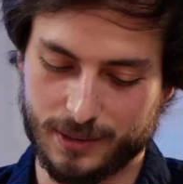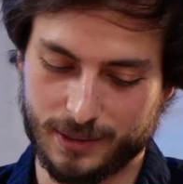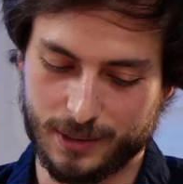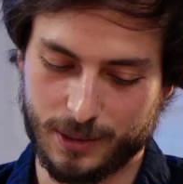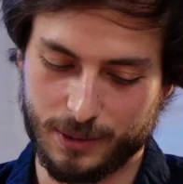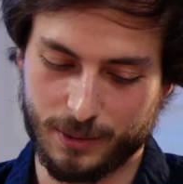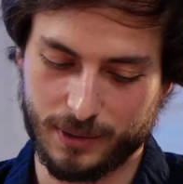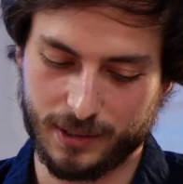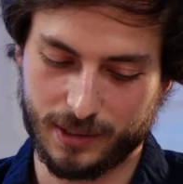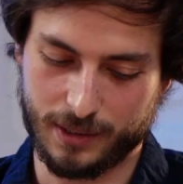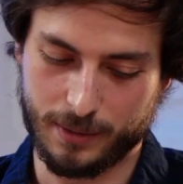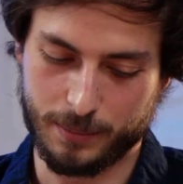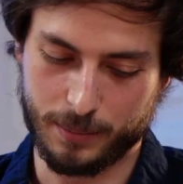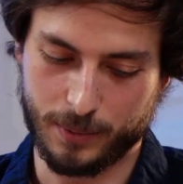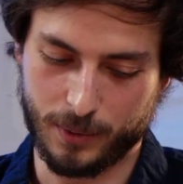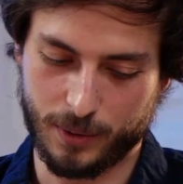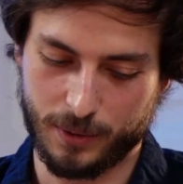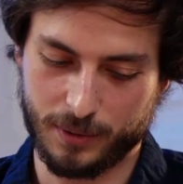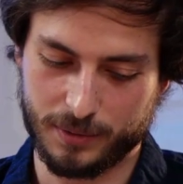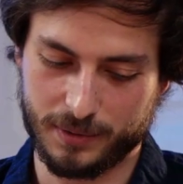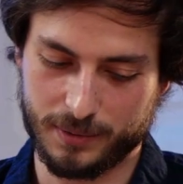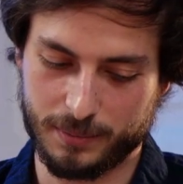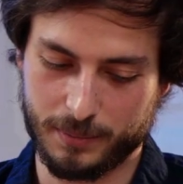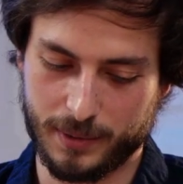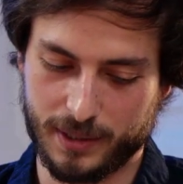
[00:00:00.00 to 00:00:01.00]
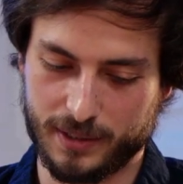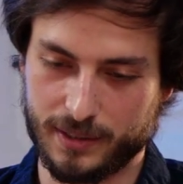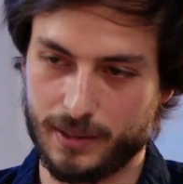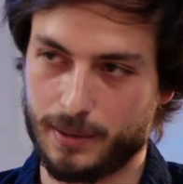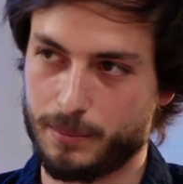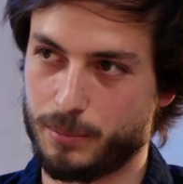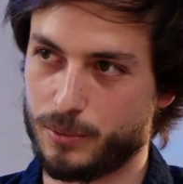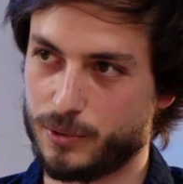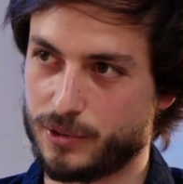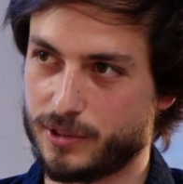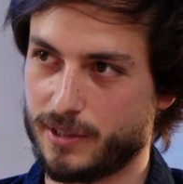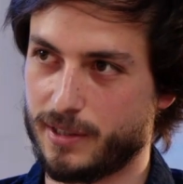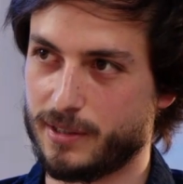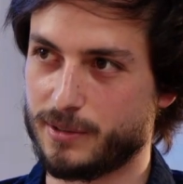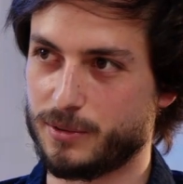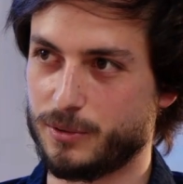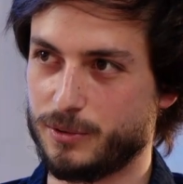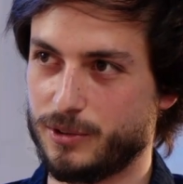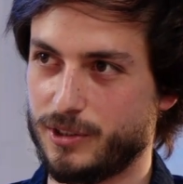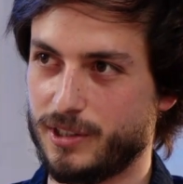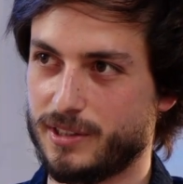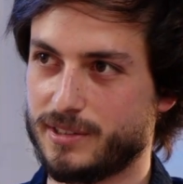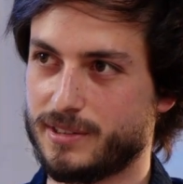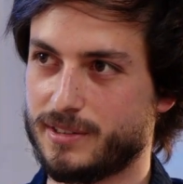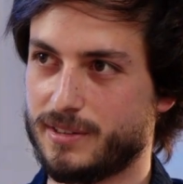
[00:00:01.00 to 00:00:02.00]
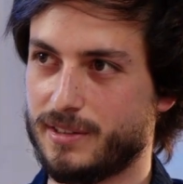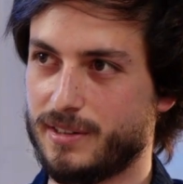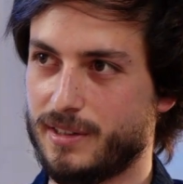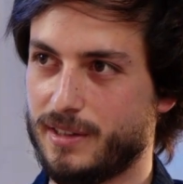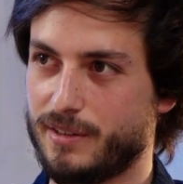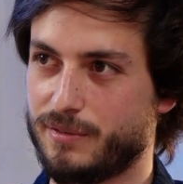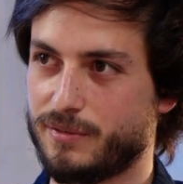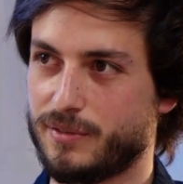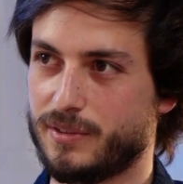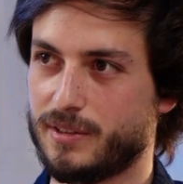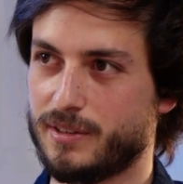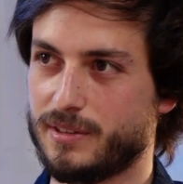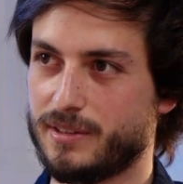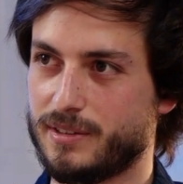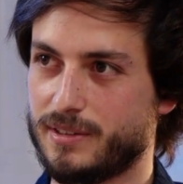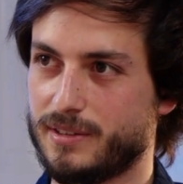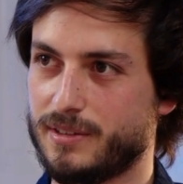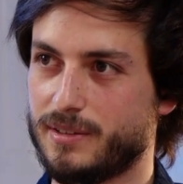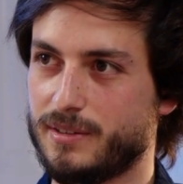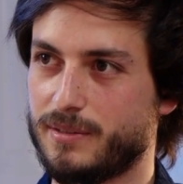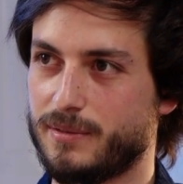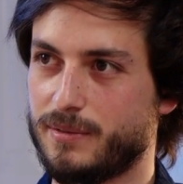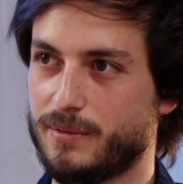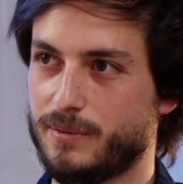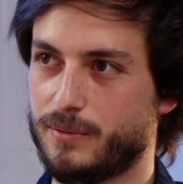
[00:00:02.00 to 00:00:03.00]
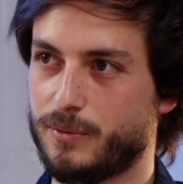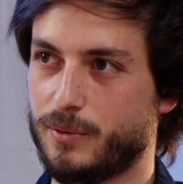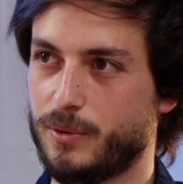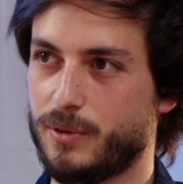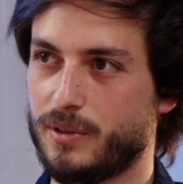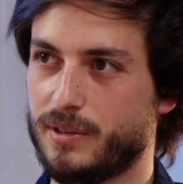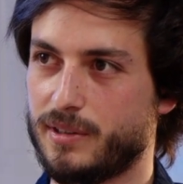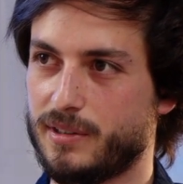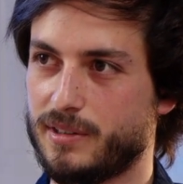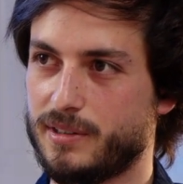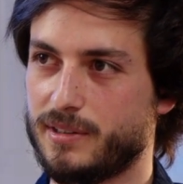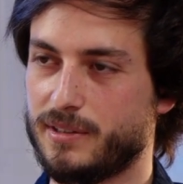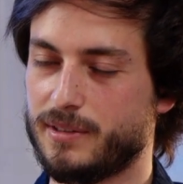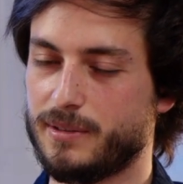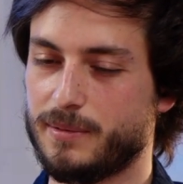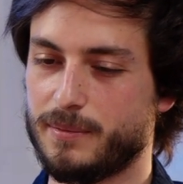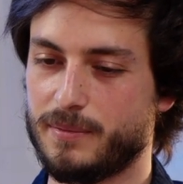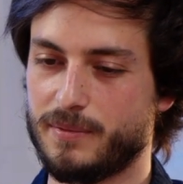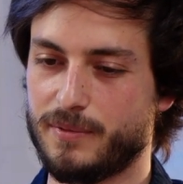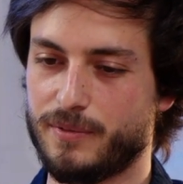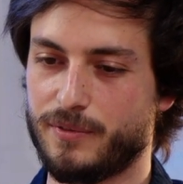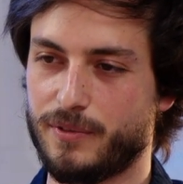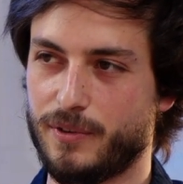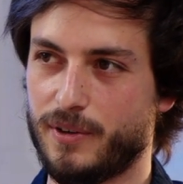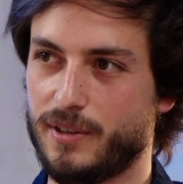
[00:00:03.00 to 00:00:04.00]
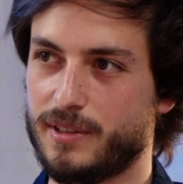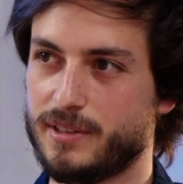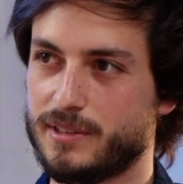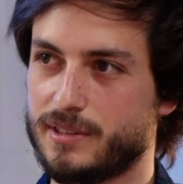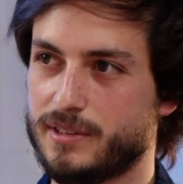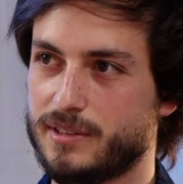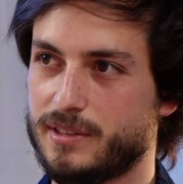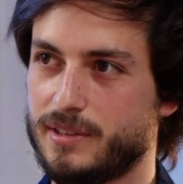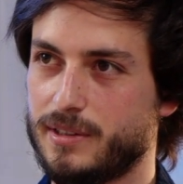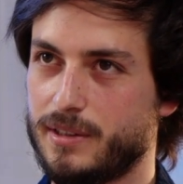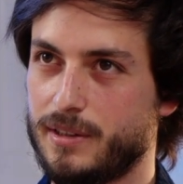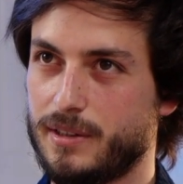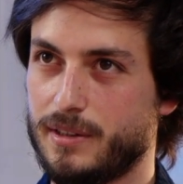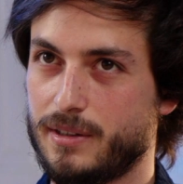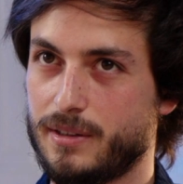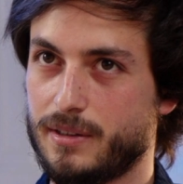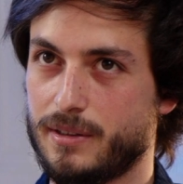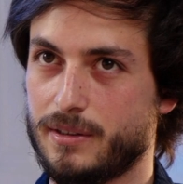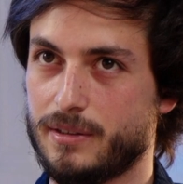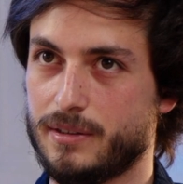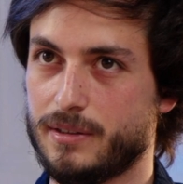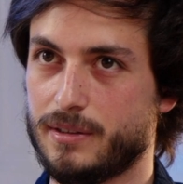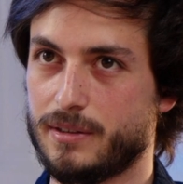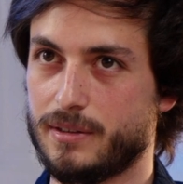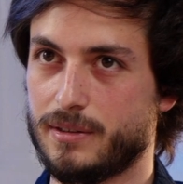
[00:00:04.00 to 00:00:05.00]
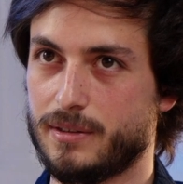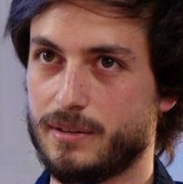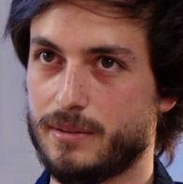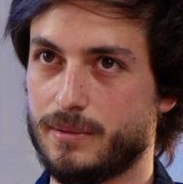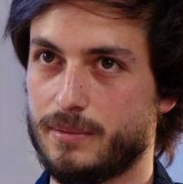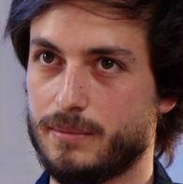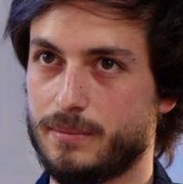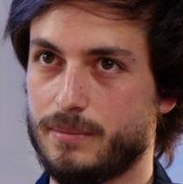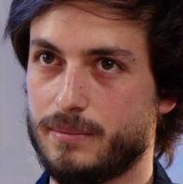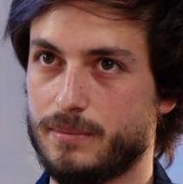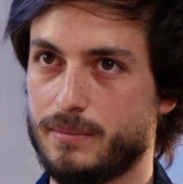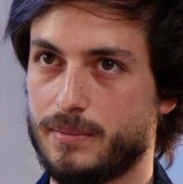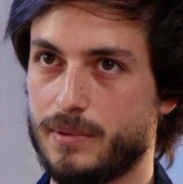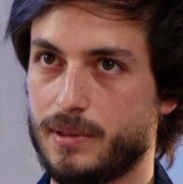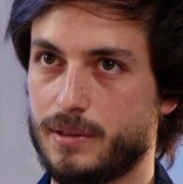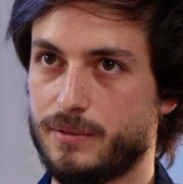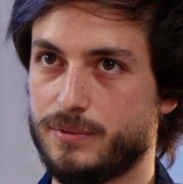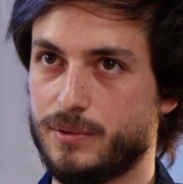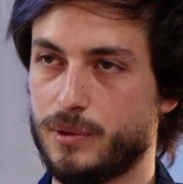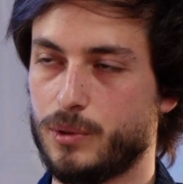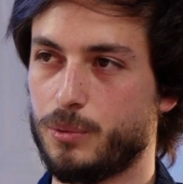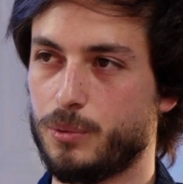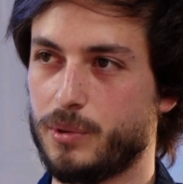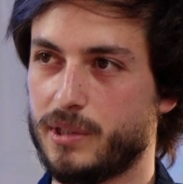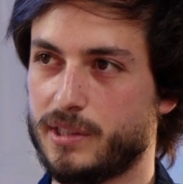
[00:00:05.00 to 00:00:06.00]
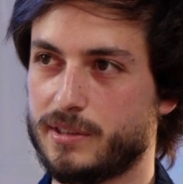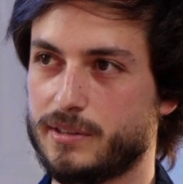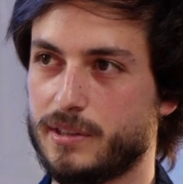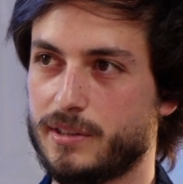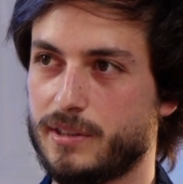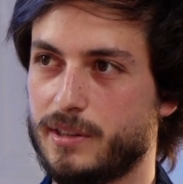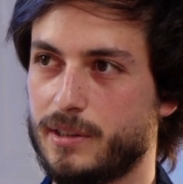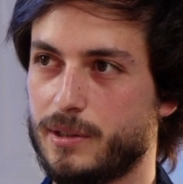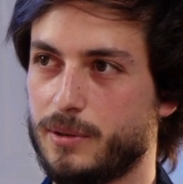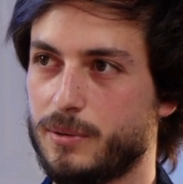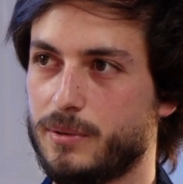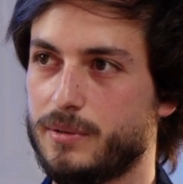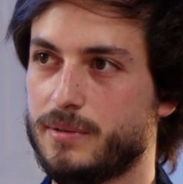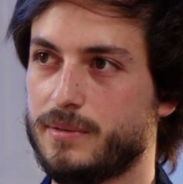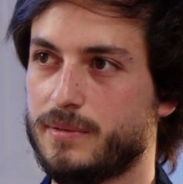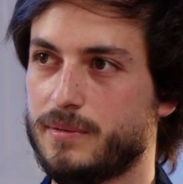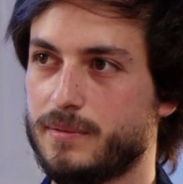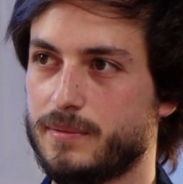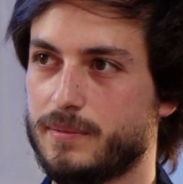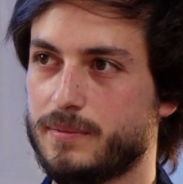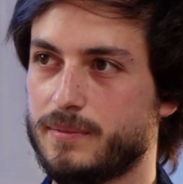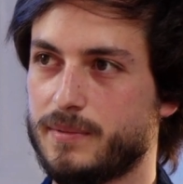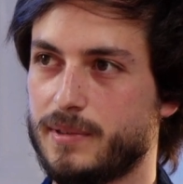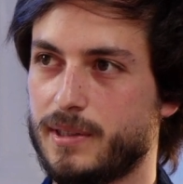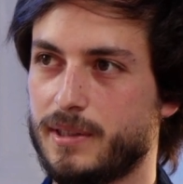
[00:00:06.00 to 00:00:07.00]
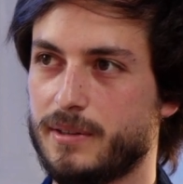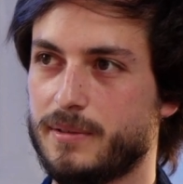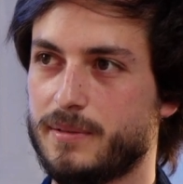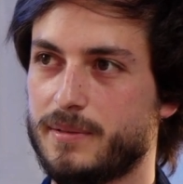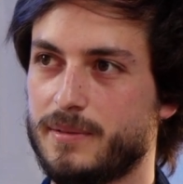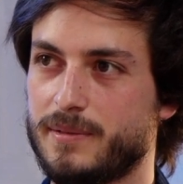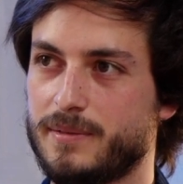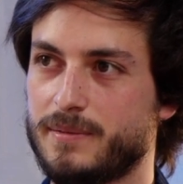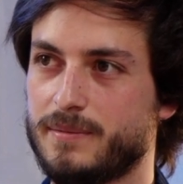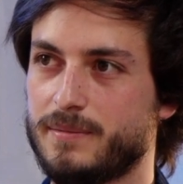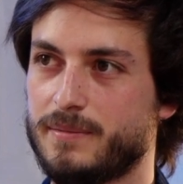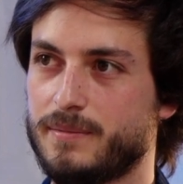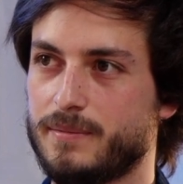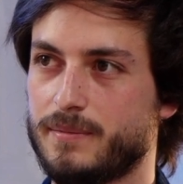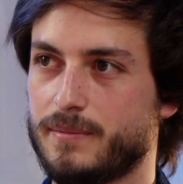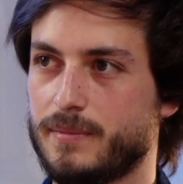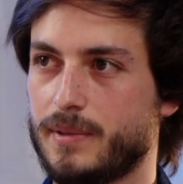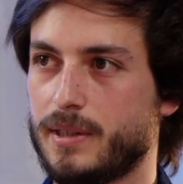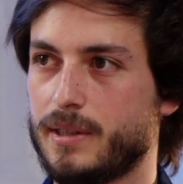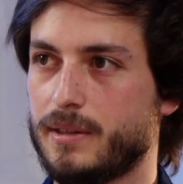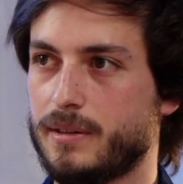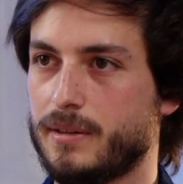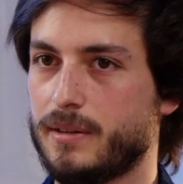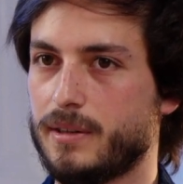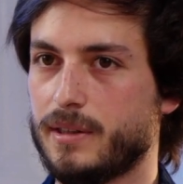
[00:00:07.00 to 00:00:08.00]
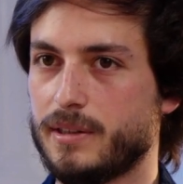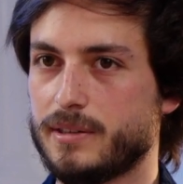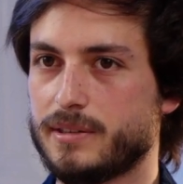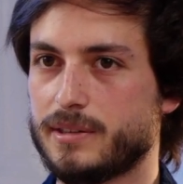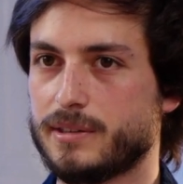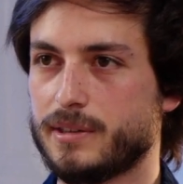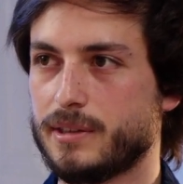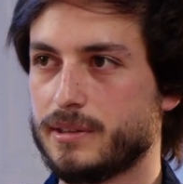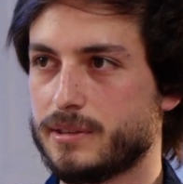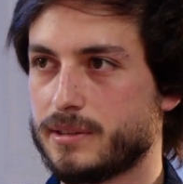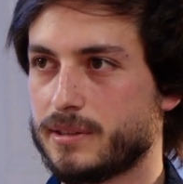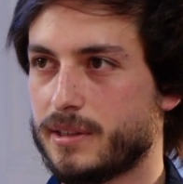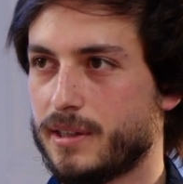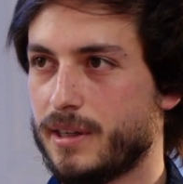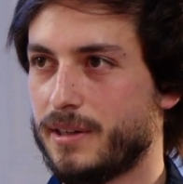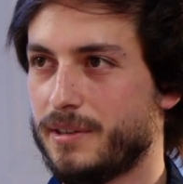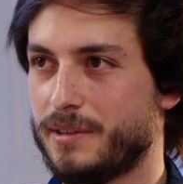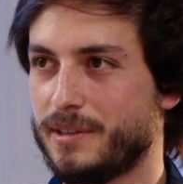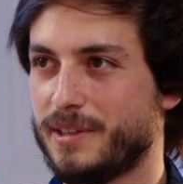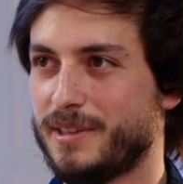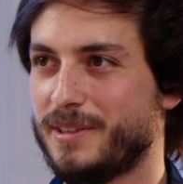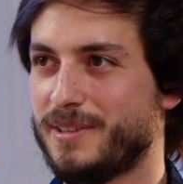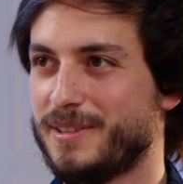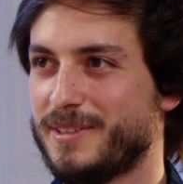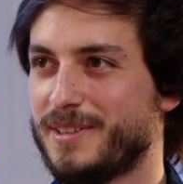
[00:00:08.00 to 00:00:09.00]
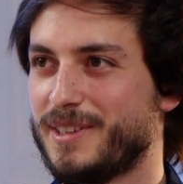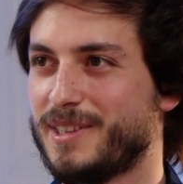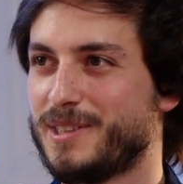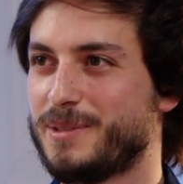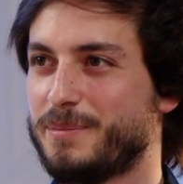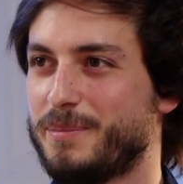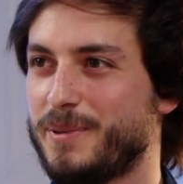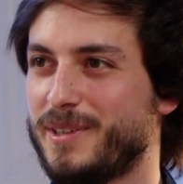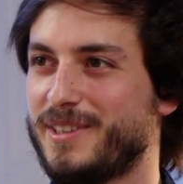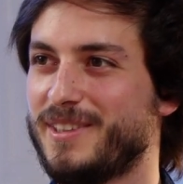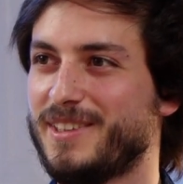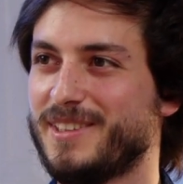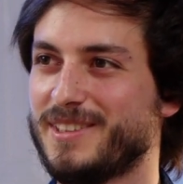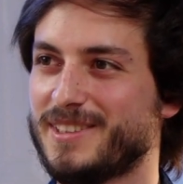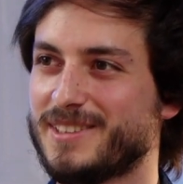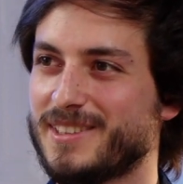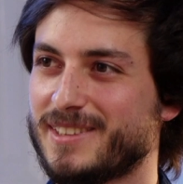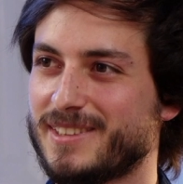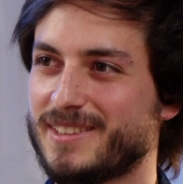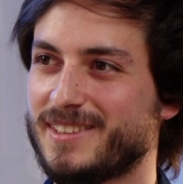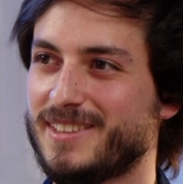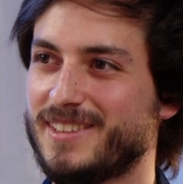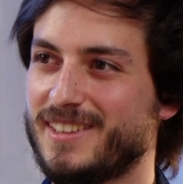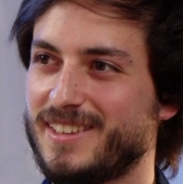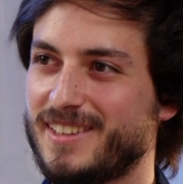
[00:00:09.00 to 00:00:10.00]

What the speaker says: going abroad, Maria Pușcașu just left for France a few weeks ago. Yeah, and it's a scary experience.